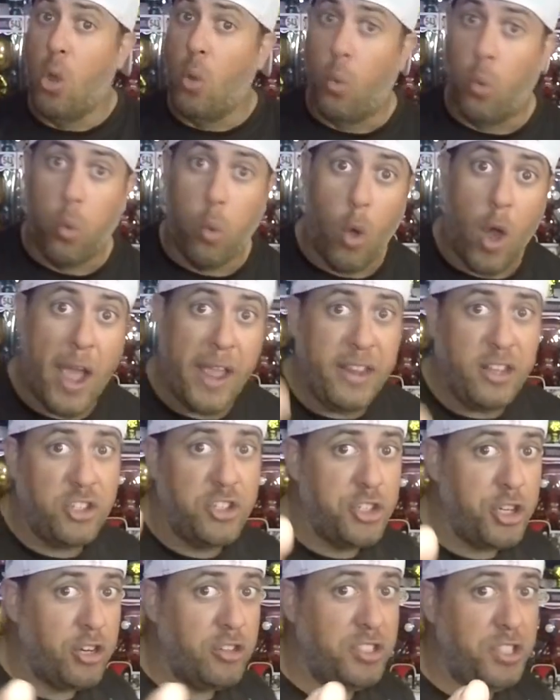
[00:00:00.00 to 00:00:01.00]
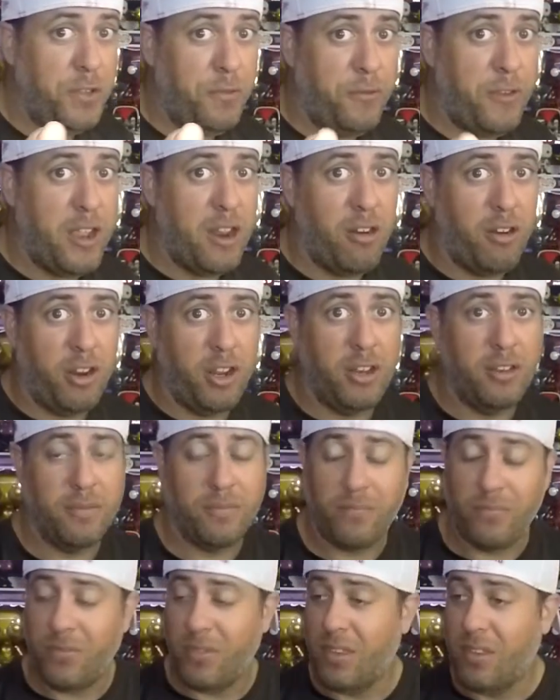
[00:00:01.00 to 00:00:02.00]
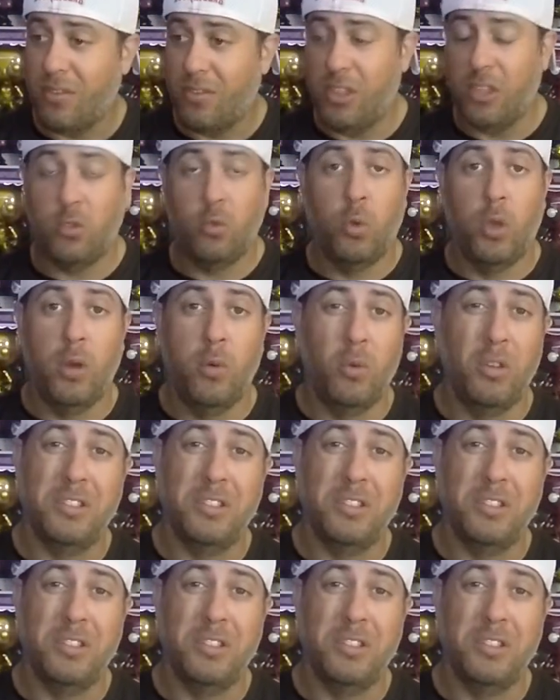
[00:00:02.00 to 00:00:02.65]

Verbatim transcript: white jersey variant. This one